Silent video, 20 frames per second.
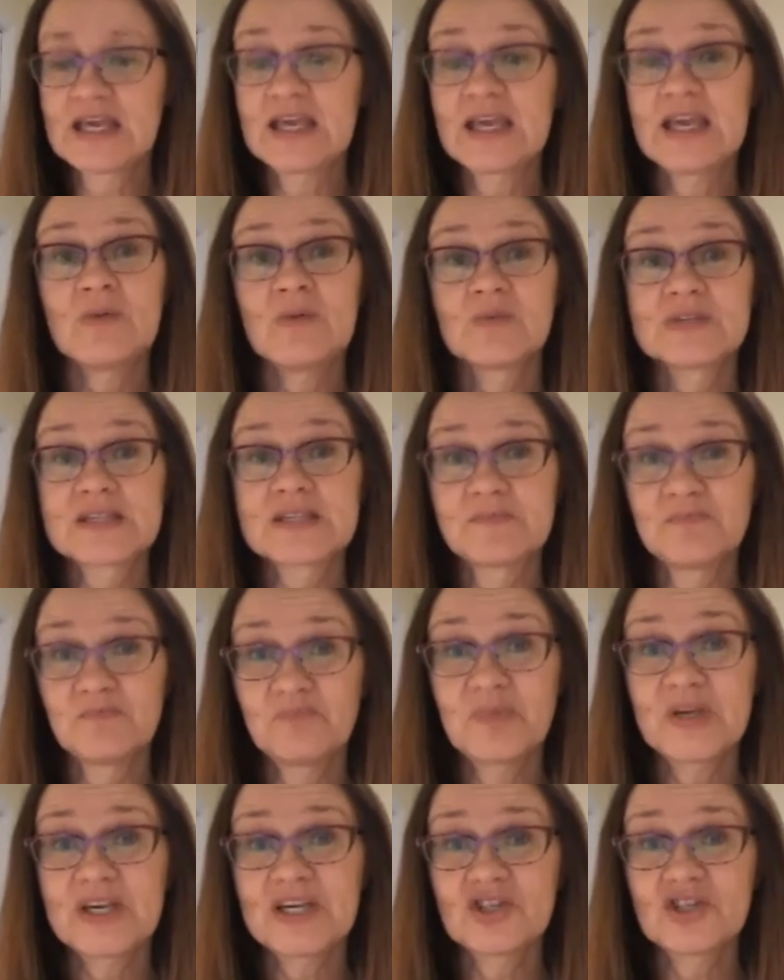He was a
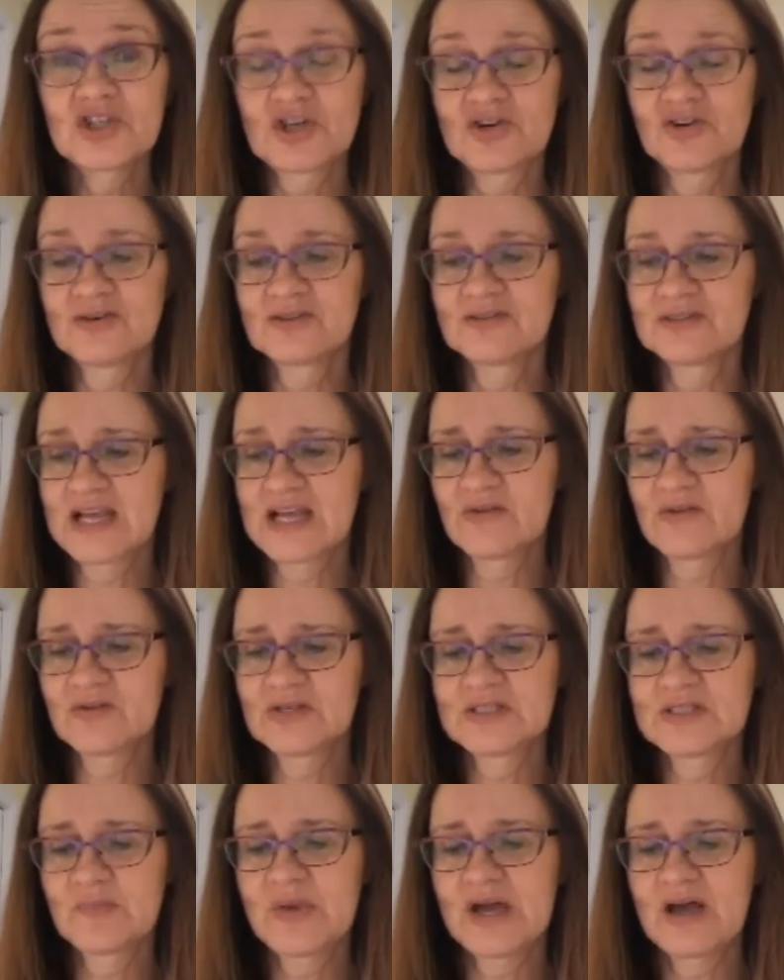big turtle now.
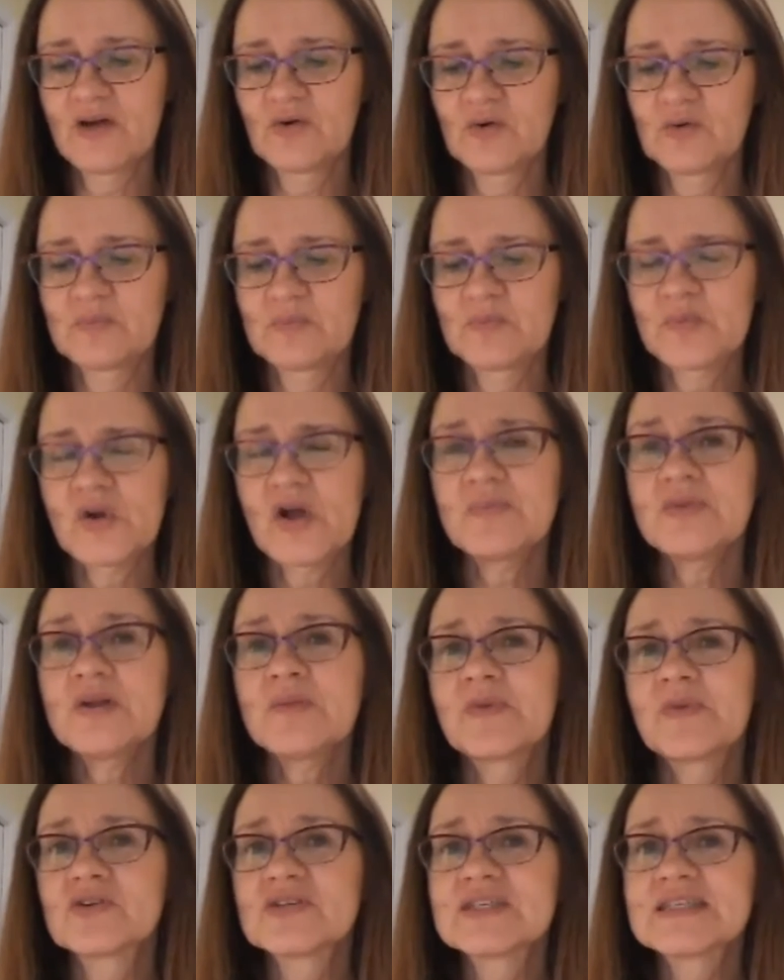He's probably
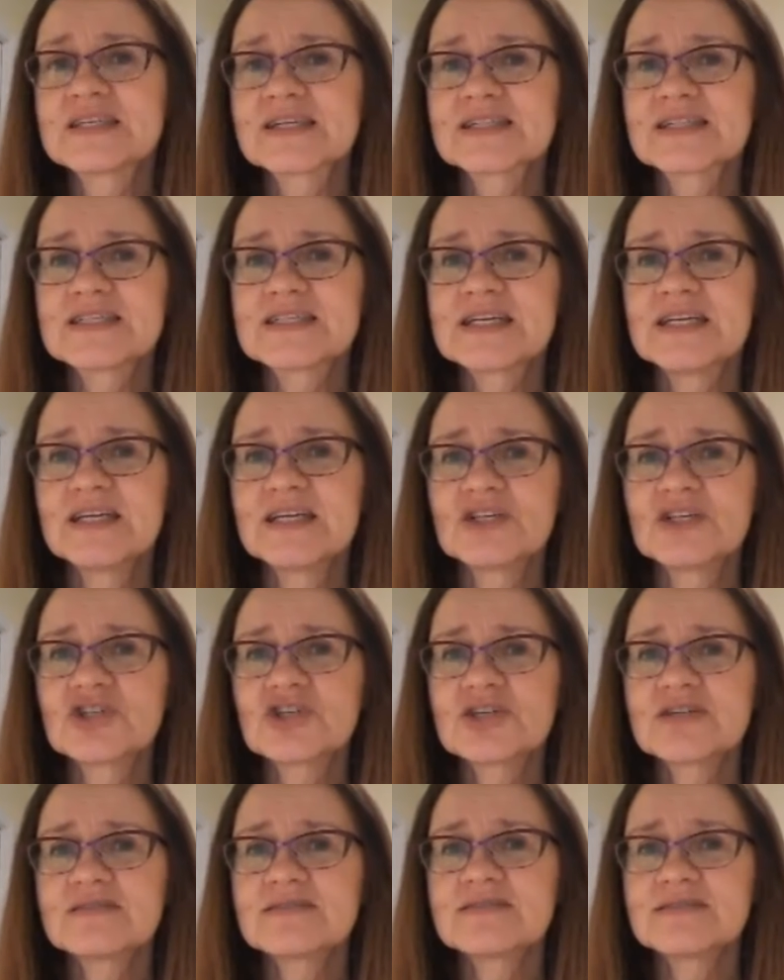about 16
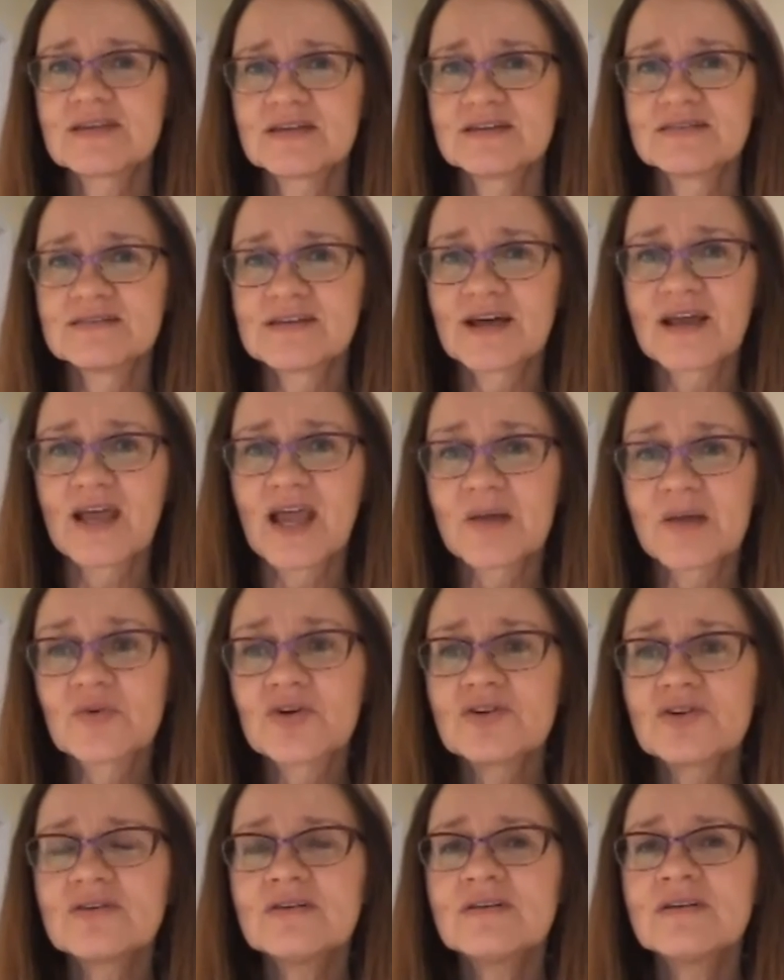inches in
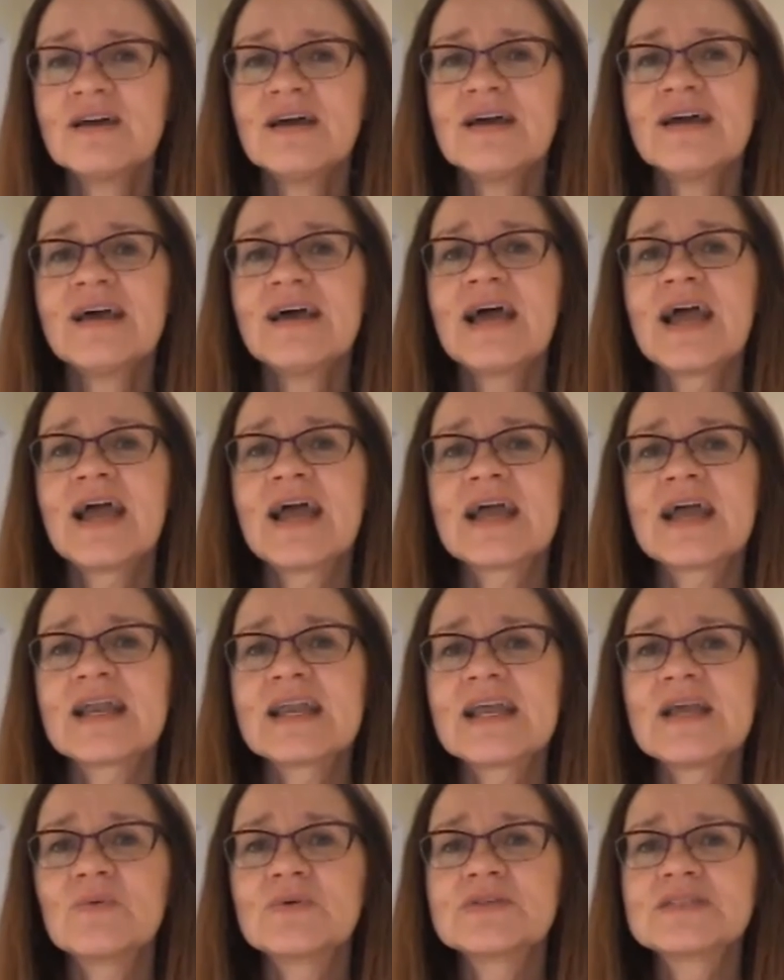diameter,
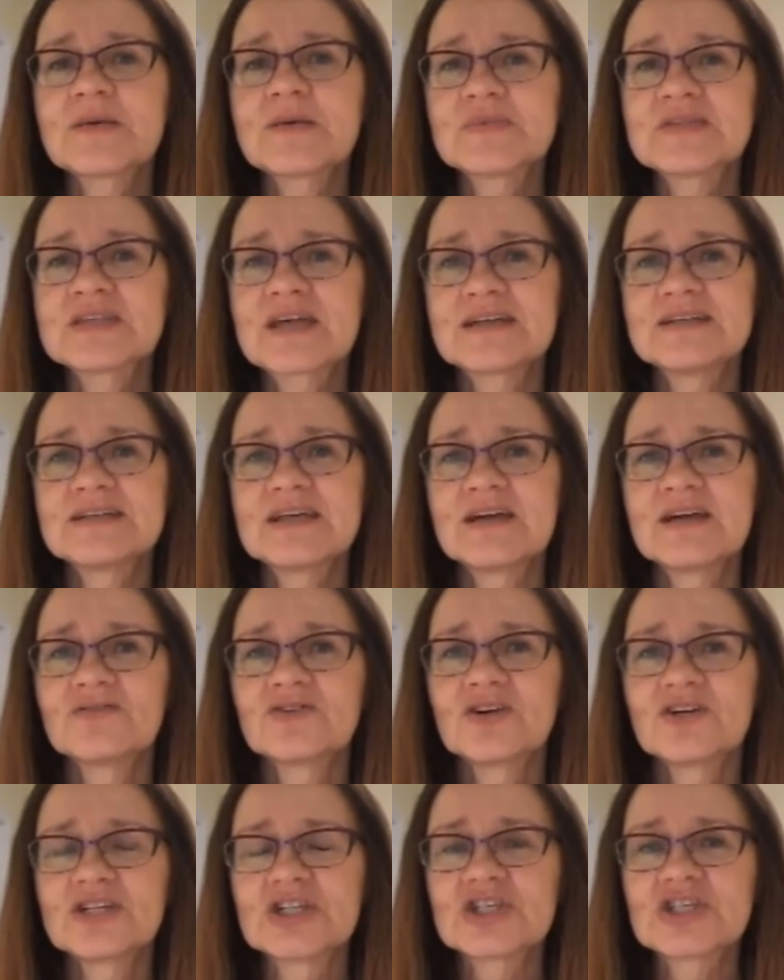and he was upside down
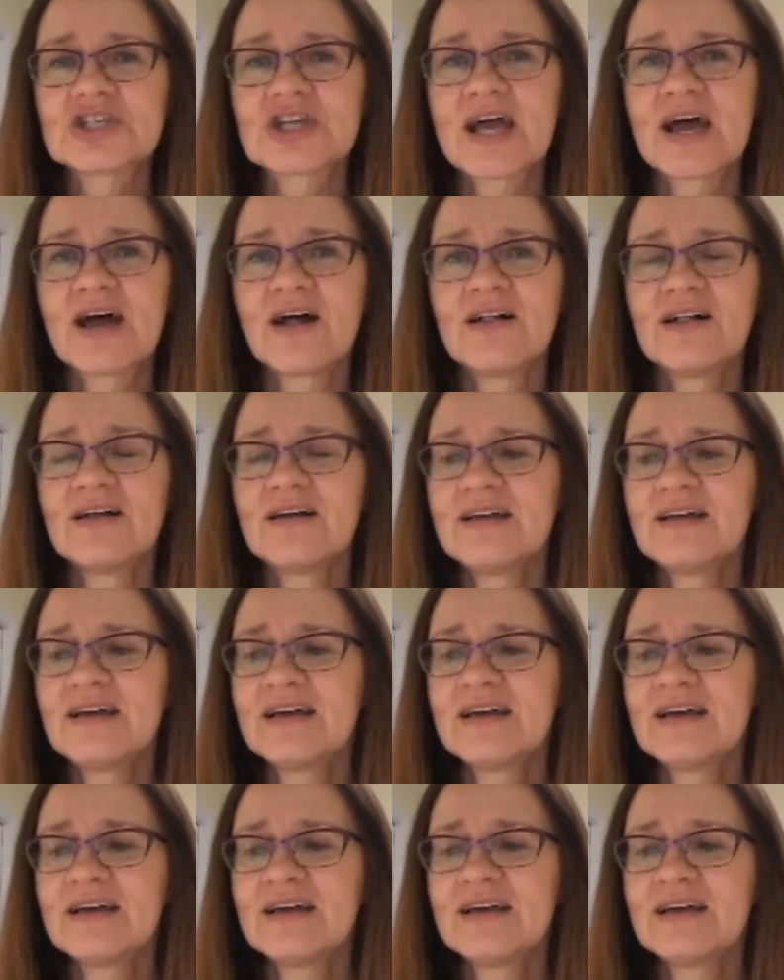on his shell,